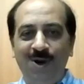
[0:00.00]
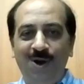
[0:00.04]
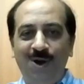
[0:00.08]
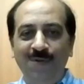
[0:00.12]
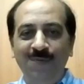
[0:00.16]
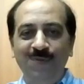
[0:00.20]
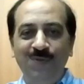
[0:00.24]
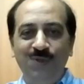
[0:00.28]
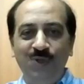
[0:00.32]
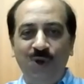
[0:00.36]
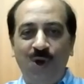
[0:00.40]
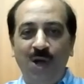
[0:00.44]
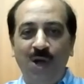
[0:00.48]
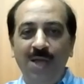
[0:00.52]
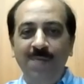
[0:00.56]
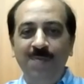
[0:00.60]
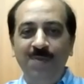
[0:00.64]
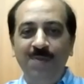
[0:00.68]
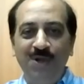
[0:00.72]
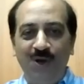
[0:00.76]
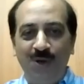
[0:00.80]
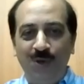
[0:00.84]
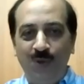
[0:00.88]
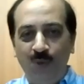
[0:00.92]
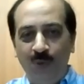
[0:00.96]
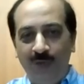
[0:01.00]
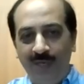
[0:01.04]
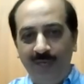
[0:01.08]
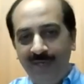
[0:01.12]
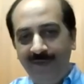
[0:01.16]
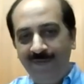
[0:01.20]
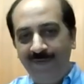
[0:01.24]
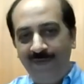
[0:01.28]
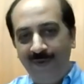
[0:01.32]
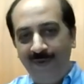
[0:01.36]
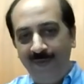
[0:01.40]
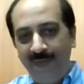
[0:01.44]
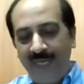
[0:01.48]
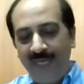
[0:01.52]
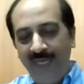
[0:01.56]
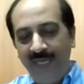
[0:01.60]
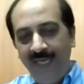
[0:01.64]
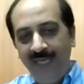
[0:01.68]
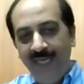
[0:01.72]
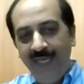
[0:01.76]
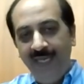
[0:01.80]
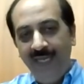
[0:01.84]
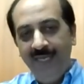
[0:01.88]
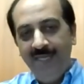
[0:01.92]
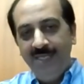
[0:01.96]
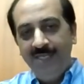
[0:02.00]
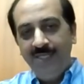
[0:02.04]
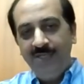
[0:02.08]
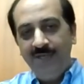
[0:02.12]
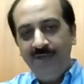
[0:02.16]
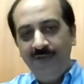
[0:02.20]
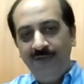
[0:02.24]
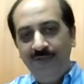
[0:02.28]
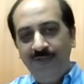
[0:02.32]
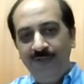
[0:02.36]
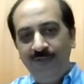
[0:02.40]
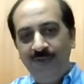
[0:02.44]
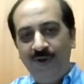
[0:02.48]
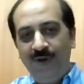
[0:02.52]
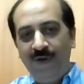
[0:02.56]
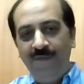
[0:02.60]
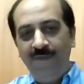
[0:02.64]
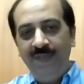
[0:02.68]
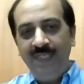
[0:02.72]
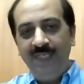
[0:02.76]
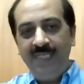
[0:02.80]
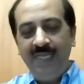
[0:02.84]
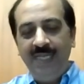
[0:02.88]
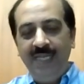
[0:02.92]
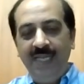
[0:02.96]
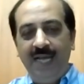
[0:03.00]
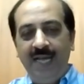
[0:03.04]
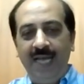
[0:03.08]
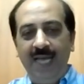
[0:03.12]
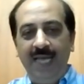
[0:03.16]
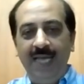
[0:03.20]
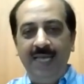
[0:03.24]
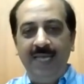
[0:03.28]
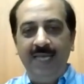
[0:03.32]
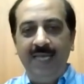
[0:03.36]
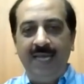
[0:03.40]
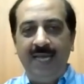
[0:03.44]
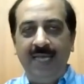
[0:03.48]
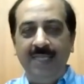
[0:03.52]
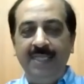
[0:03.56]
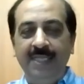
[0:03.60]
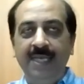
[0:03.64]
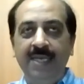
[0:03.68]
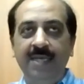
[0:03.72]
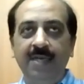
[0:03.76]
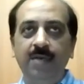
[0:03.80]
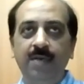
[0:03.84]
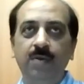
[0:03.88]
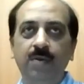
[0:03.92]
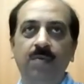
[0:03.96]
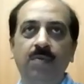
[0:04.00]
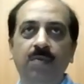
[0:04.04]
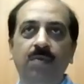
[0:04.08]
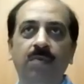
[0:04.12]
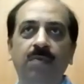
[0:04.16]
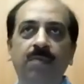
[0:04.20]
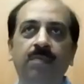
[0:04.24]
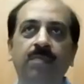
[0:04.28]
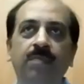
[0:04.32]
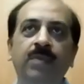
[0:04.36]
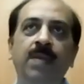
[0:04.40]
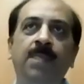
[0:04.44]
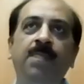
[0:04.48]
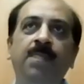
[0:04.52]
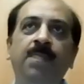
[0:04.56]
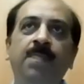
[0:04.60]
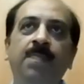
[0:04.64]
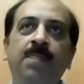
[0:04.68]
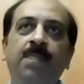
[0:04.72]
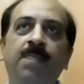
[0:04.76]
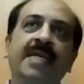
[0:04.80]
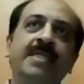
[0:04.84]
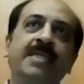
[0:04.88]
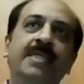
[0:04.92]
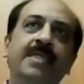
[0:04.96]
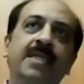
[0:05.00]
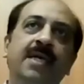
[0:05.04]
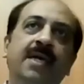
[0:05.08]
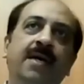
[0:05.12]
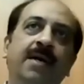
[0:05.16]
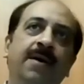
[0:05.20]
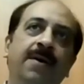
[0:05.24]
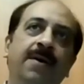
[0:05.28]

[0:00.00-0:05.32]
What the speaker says: lot of joy beyond work for me. So obviously I think the biggest